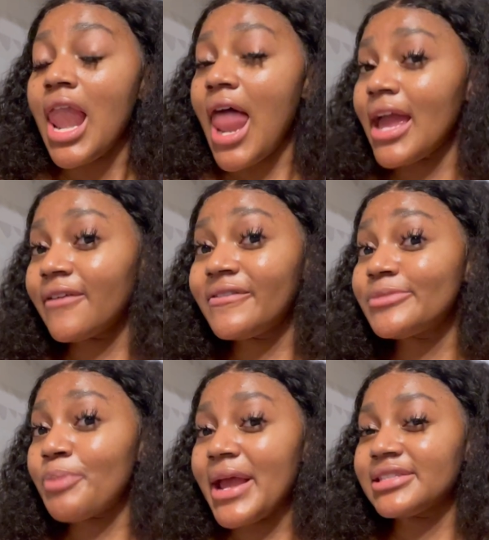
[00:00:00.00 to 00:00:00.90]
Like, if
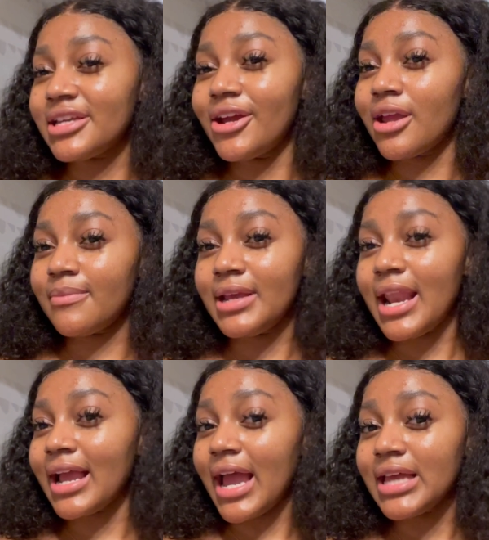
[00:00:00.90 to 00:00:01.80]
these brands are hearing me,
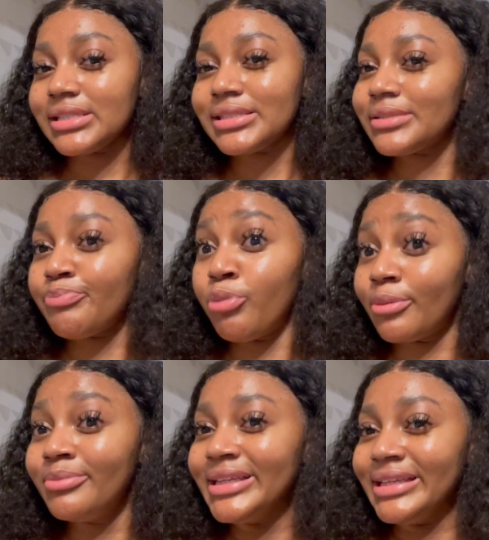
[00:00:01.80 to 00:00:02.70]
like, guys,
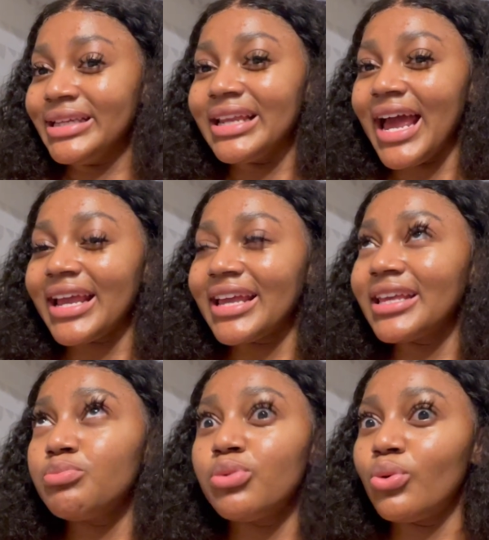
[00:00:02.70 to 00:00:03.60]
book me. Like,
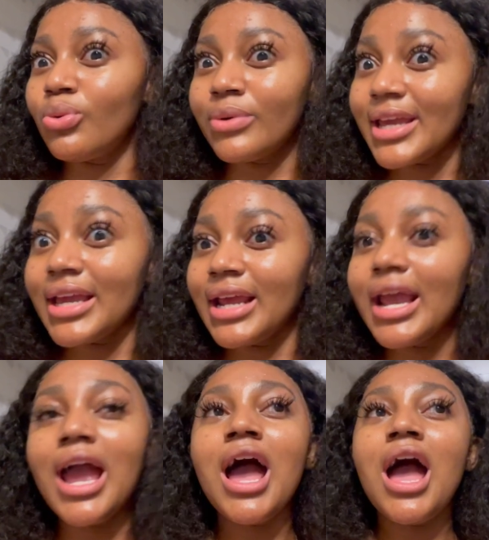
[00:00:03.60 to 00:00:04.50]
okay.